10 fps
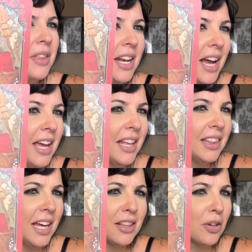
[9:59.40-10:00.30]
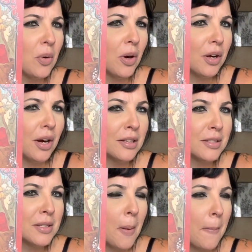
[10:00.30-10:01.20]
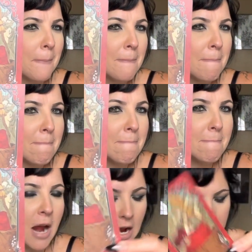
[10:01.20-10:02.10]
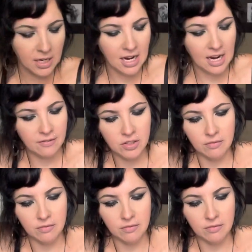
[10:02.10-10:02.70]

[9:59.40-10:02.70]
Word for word: that I like the court cards. I'm going to have to